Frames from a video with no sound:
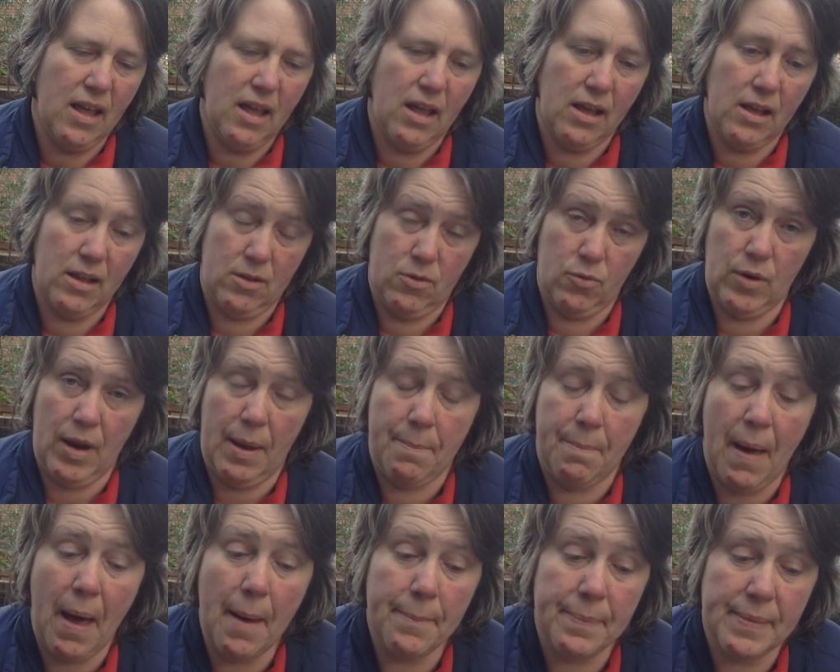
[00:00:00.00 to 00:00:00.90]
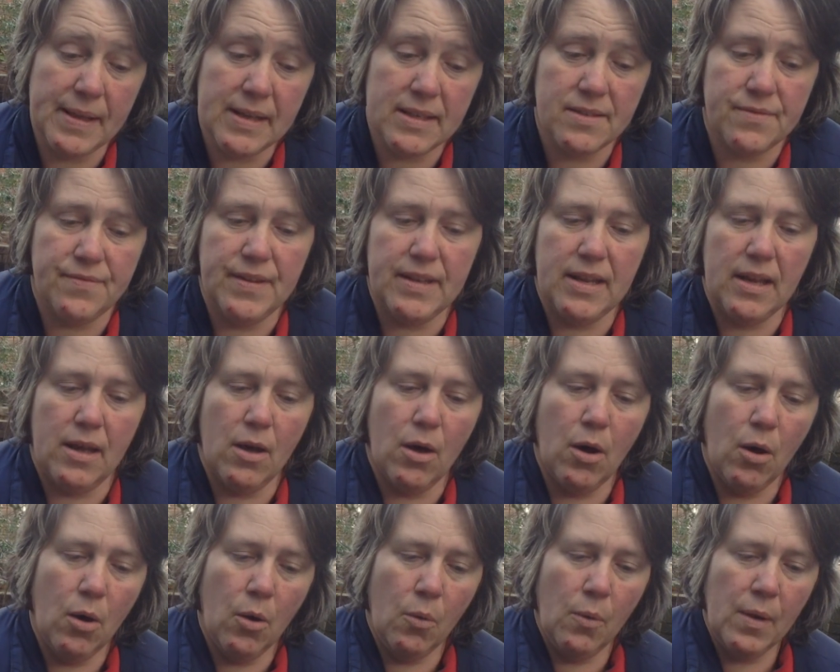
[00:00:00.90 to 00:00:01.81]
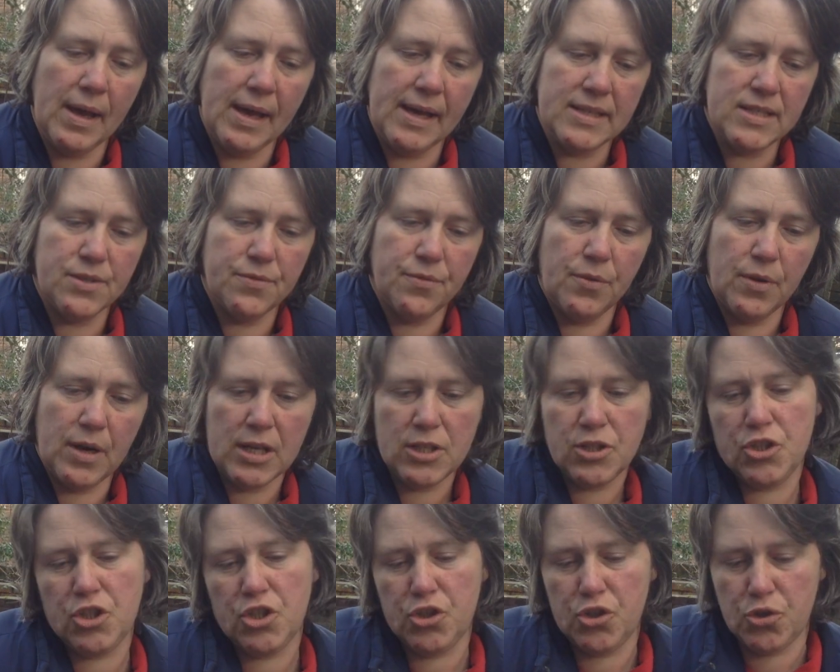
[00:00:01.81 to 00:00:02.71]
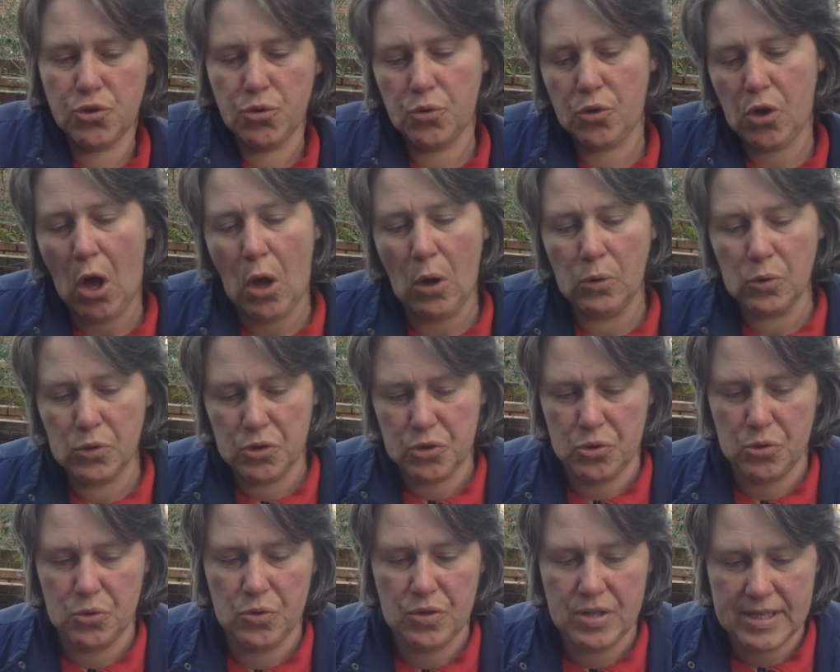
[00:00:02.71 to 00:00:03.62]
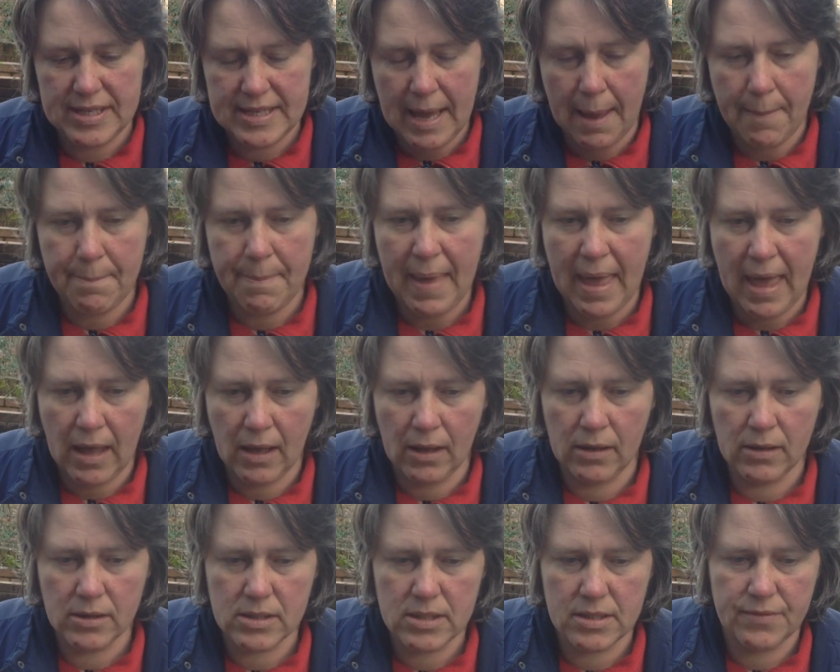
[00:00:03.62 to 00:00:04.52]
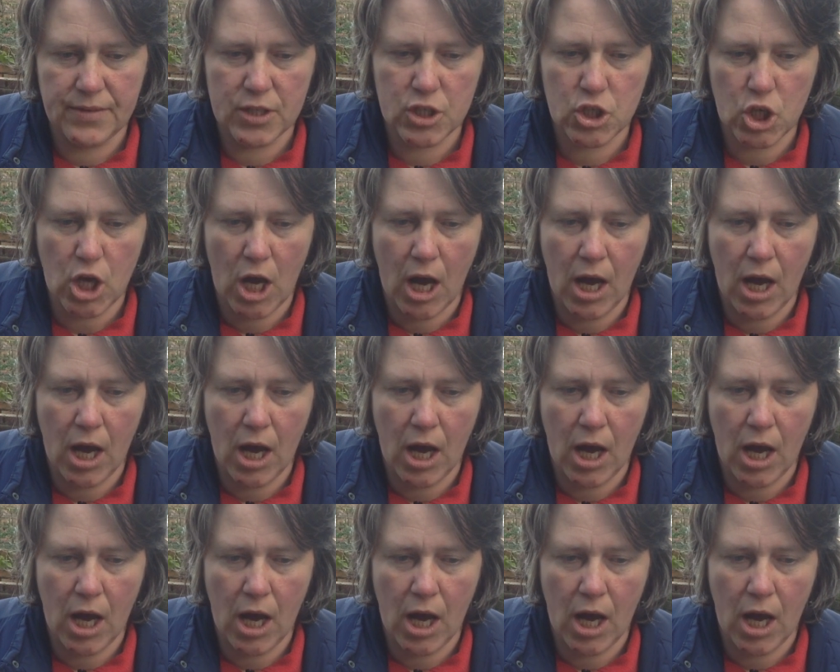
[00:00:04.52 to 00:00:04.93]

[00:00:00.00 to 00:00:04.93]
to wrap up this video is for us just to go through the tappings which